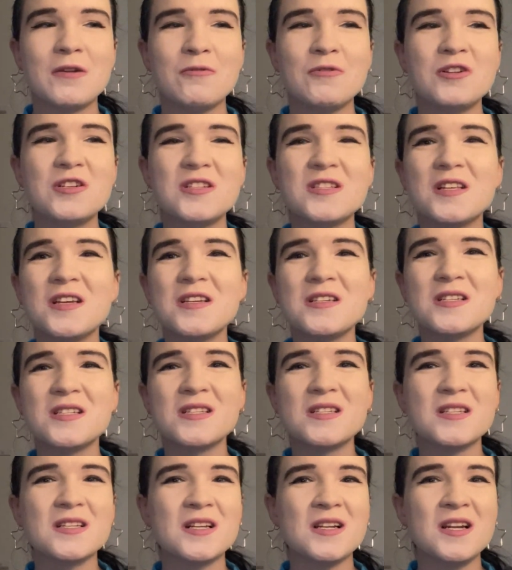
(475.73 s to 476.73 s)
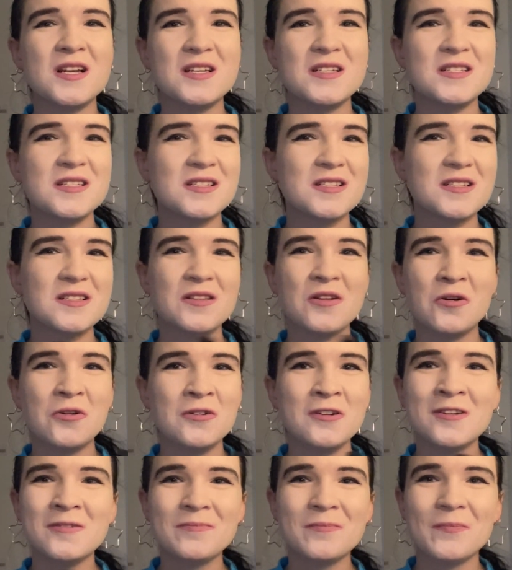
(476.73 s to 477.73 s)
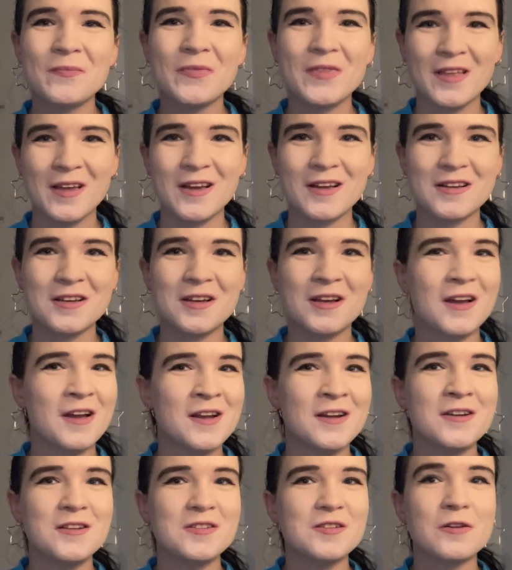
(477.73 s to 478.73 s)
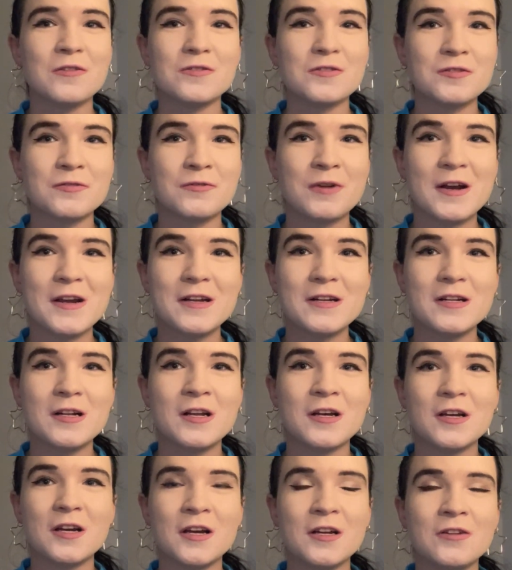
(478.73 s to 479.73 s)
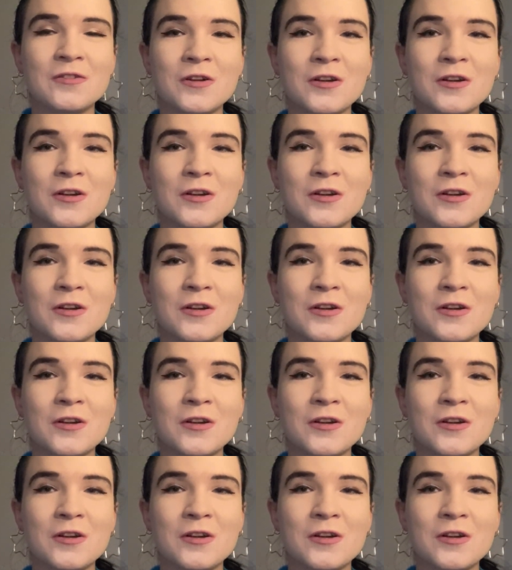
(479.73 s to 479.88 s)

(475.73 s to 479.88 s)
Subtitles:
stays less long, and it's also red. Like I don't